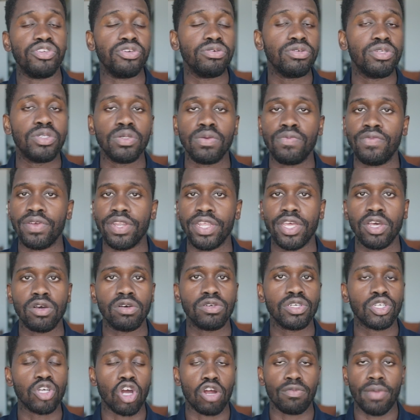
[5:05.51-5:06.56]
YouTube
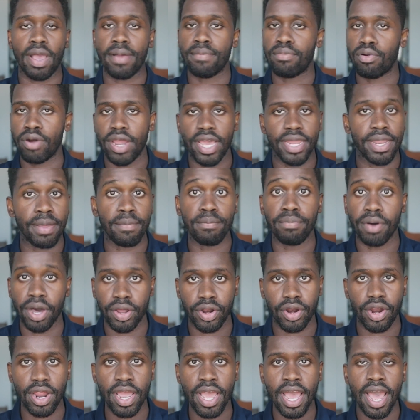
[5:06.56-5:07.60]
videos are my bread and
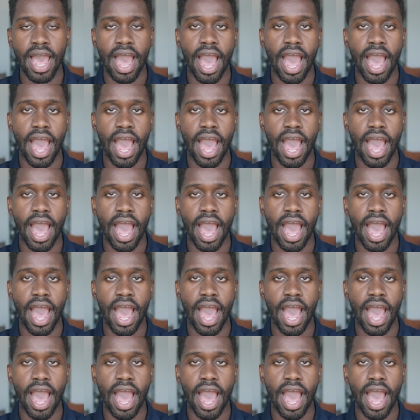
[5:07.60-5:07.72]
butter.